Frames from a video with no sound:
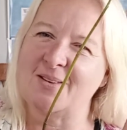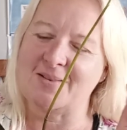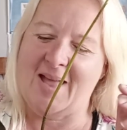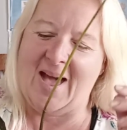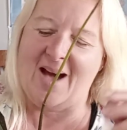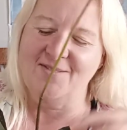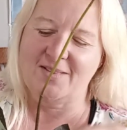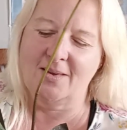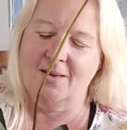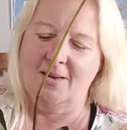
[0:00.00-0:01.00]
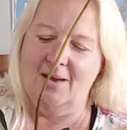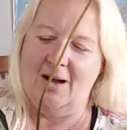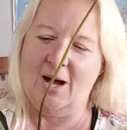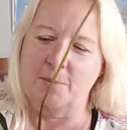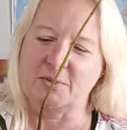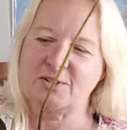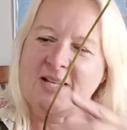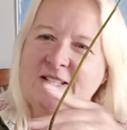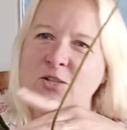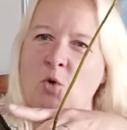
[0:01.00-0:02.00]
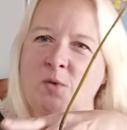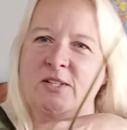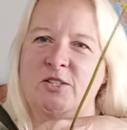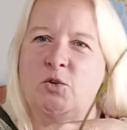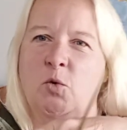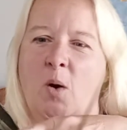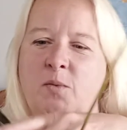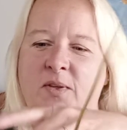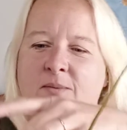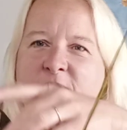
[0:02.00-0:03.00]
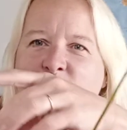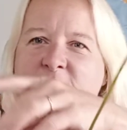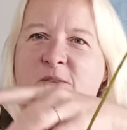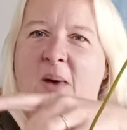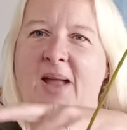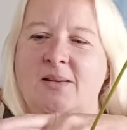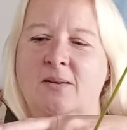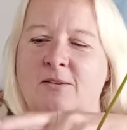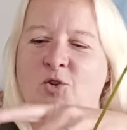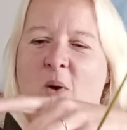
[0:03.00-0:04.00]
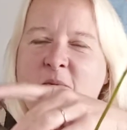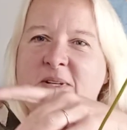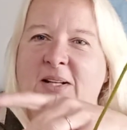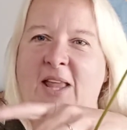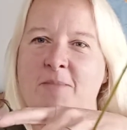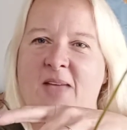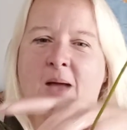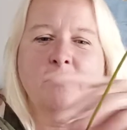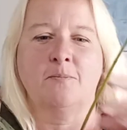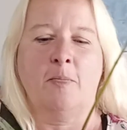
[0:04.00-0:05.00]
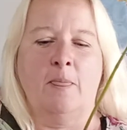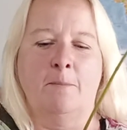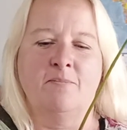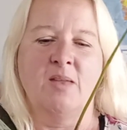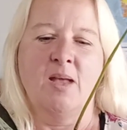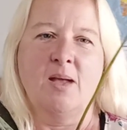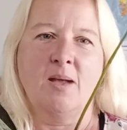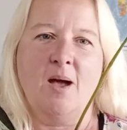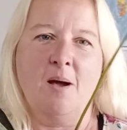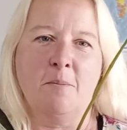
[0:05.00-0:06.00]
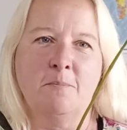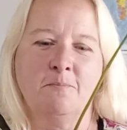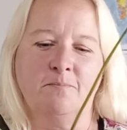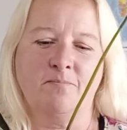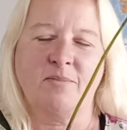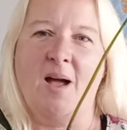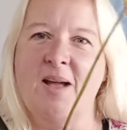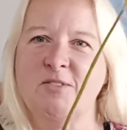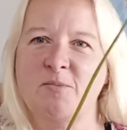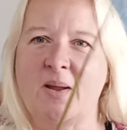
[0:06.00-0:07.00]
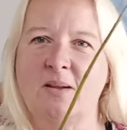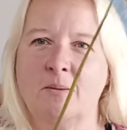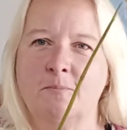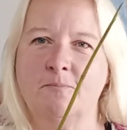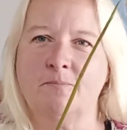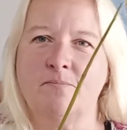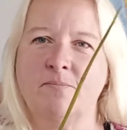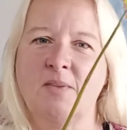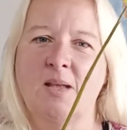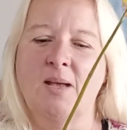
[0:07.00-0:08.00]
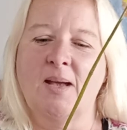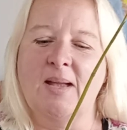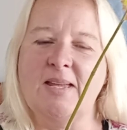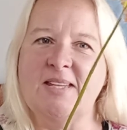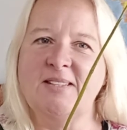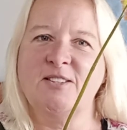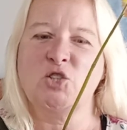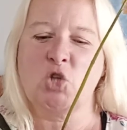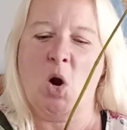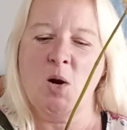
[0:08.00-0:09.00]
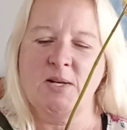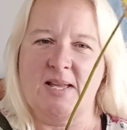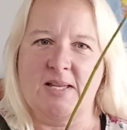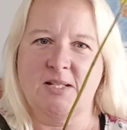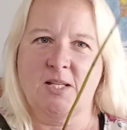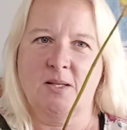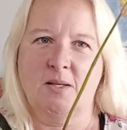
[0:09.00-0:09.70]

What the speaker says: and a half, because I did grow this new growth. This one's mine, so I'm going to claim that. I have a spike. It started,